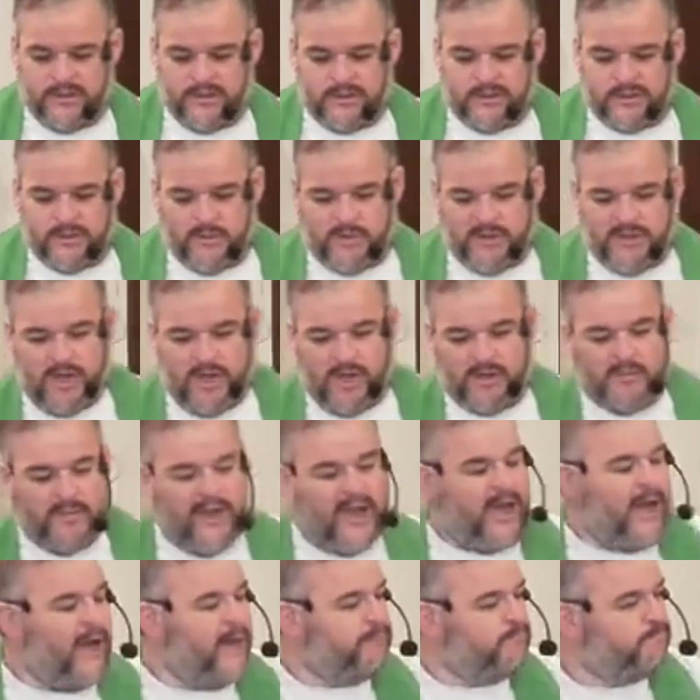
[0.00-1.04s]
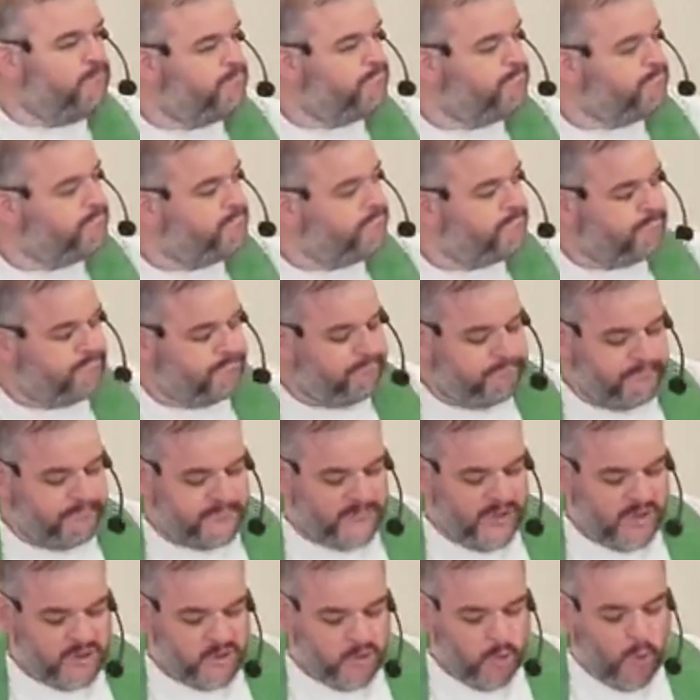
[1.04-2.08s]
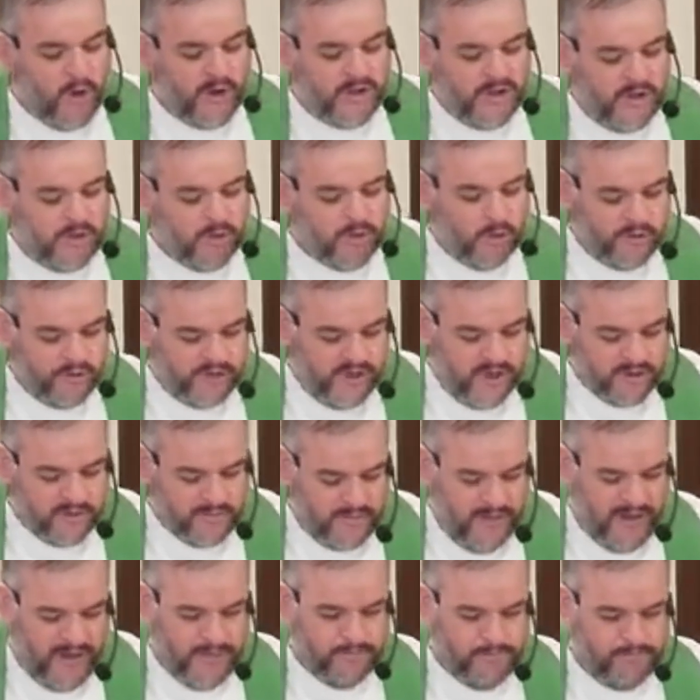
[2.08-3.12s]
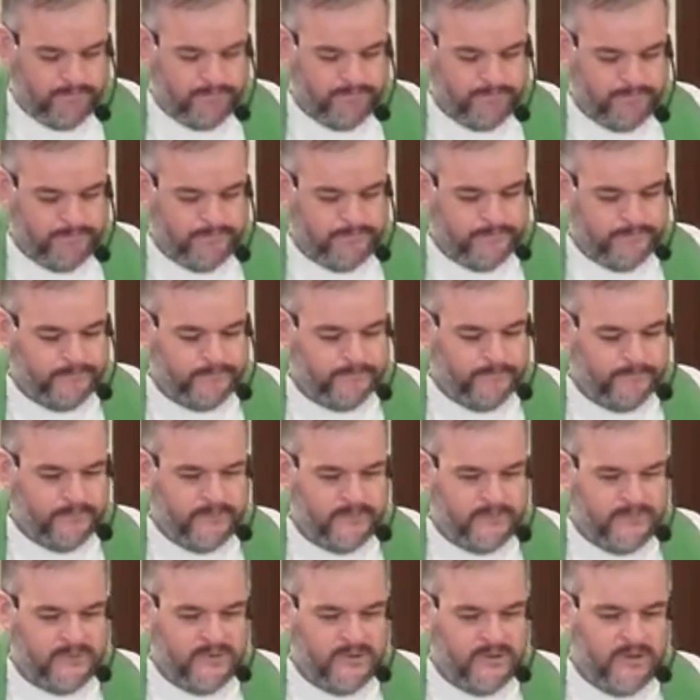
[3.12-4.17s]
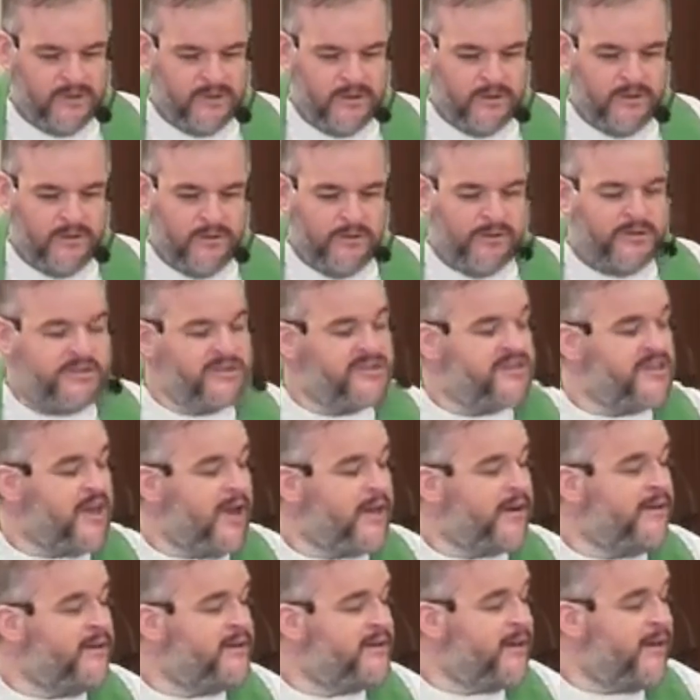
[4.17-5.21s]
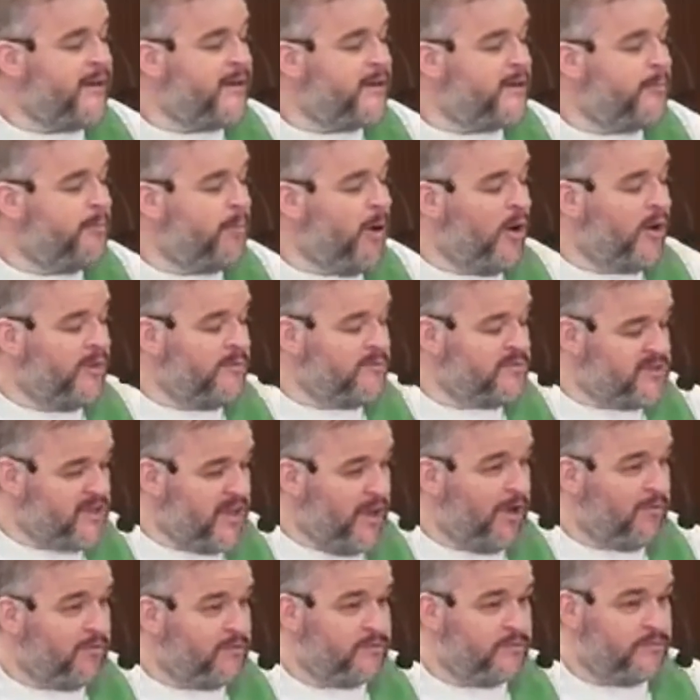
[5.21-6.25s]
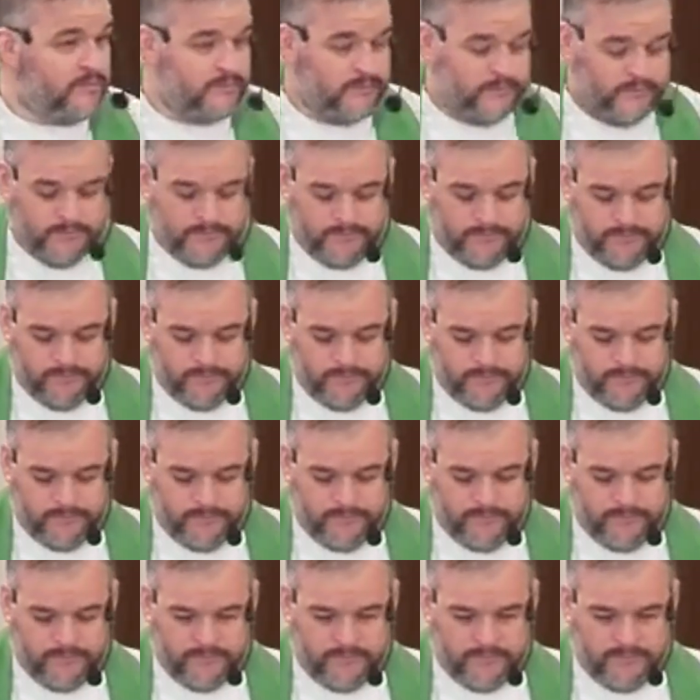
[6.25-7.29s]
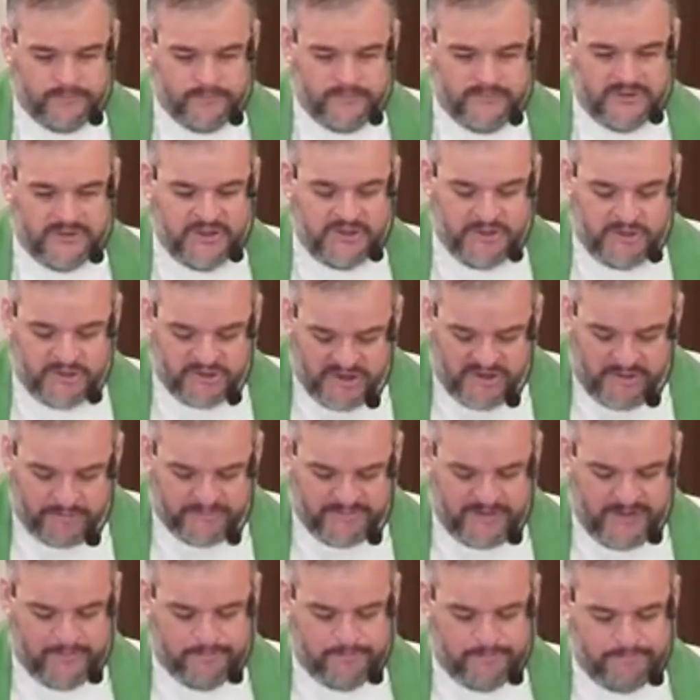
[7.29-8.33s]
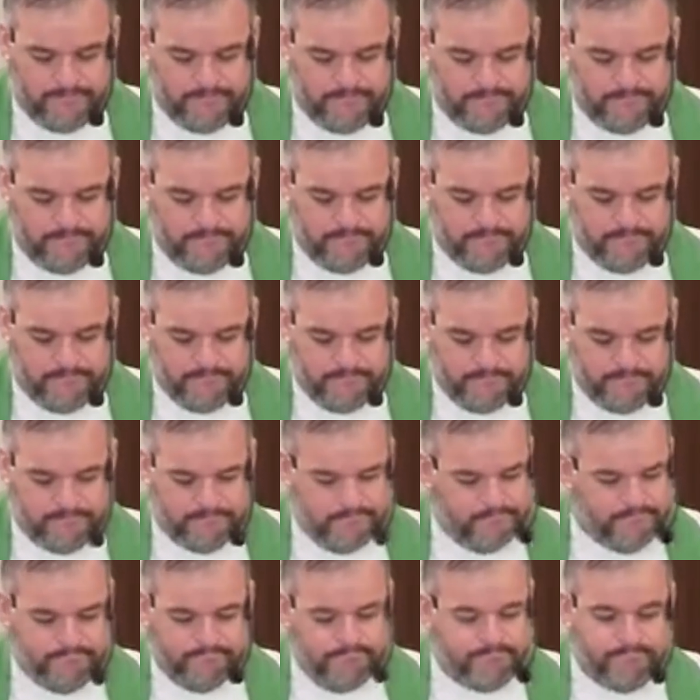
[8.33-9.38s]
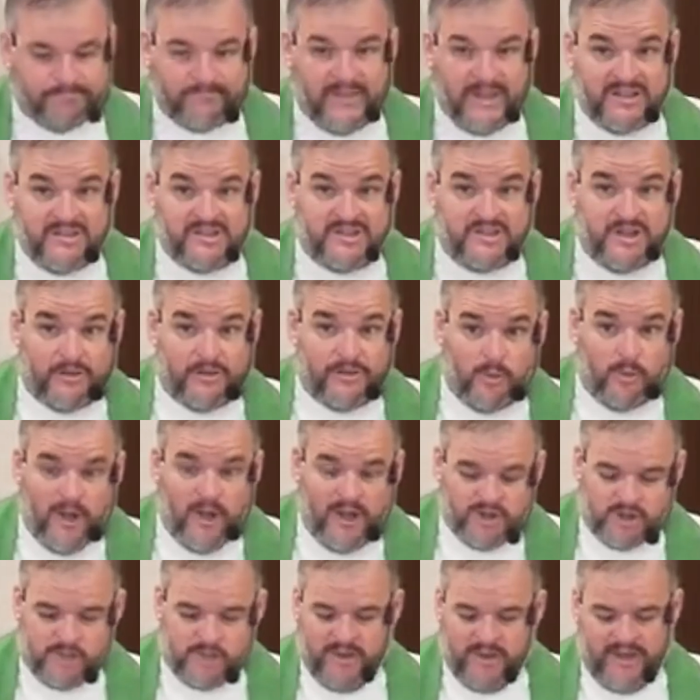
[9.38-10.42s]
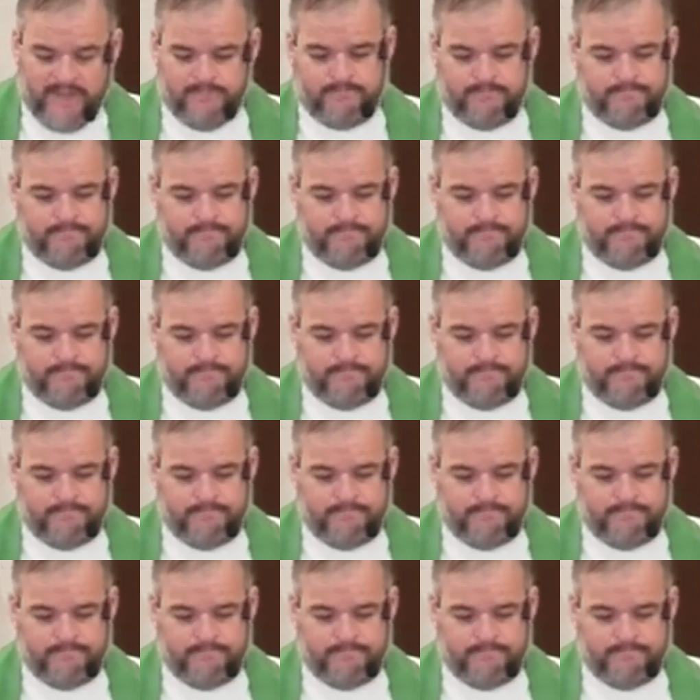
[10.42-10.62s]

to a young man, a 20-year-old young man, who decided to take it upon himself to do something. It's not the way it should be.